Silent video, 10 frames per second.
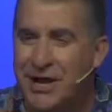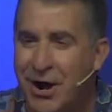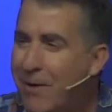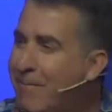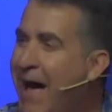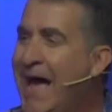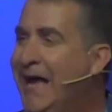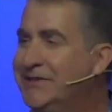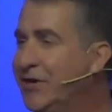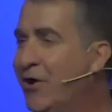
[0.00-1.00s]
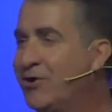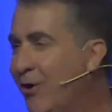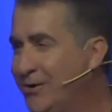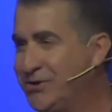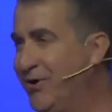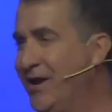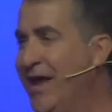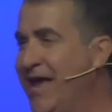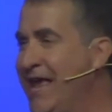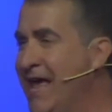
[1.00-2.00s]
in our minds and our culture
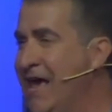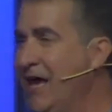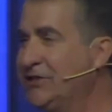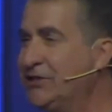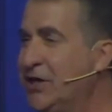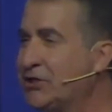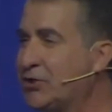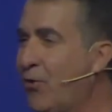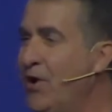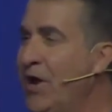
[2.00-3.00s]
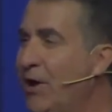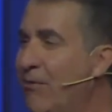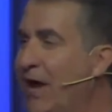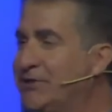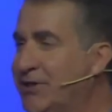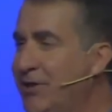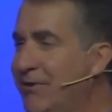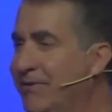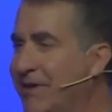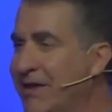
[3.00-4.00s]
today. This is an extraordinary
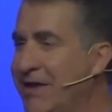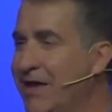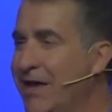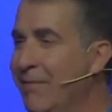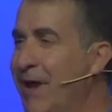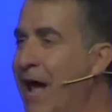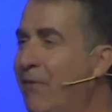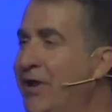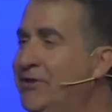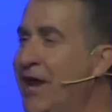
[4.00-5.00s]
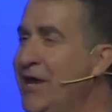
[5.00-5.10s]
rescue. But I want to tell